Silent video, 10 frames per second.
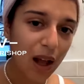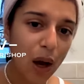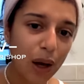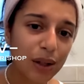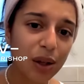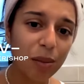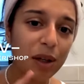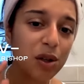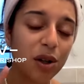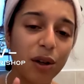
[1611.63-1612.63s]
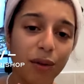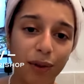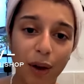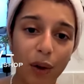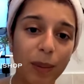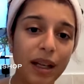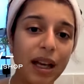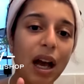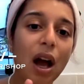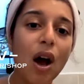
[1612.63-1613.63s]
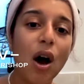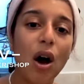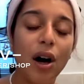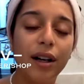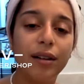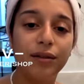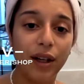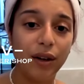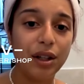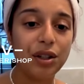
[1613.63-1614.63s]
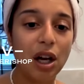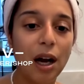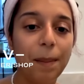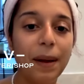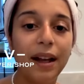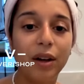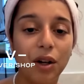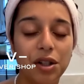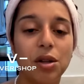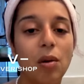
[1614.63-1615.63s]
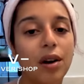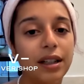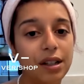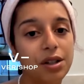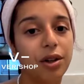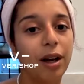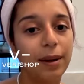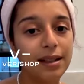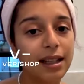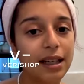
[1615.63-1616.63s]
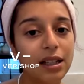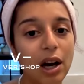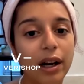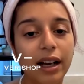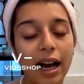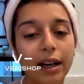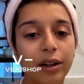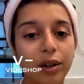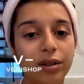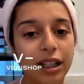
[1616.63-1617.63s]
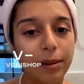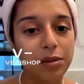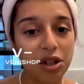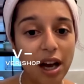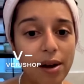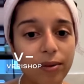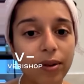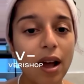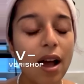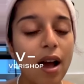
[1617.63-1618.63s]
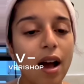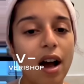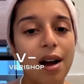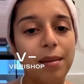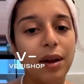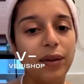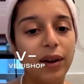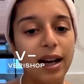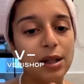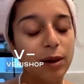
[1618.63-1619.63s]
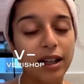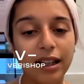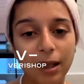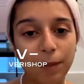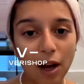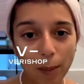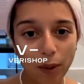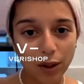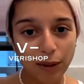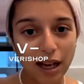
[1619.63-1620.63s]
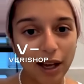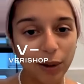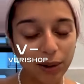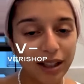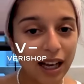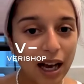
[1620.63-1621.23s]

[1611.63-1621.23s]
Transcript: Also, be sure to follow me on Verishop and also on Instagram and TikTok at Girl Named Gef. Um, if you guys want to keep up with me, I only